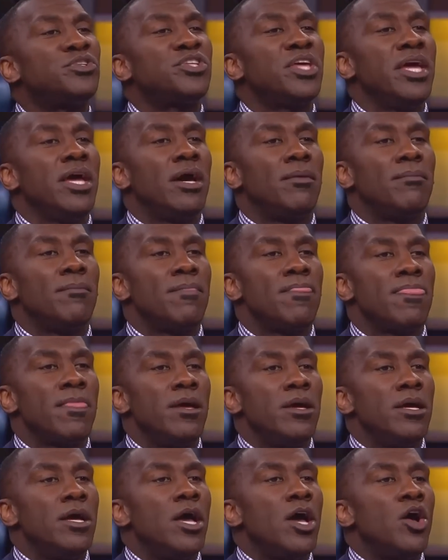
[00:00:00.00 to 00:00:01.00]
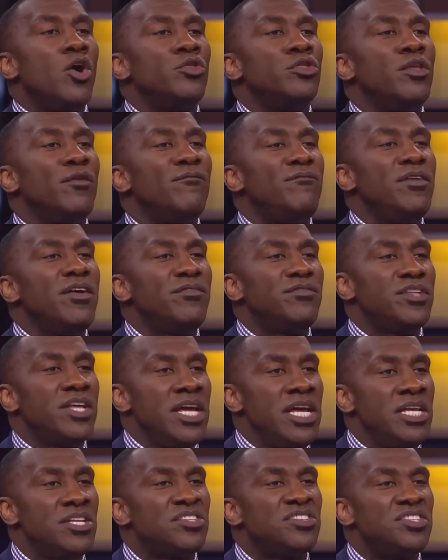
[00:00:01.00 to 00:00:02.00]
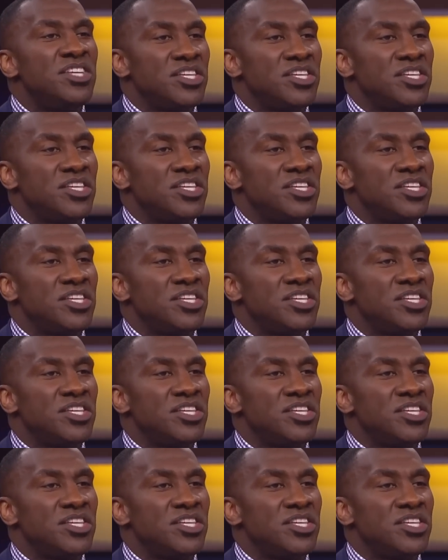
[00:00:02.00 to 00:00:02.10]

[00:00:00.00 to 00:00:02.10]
But Skip, the 15 to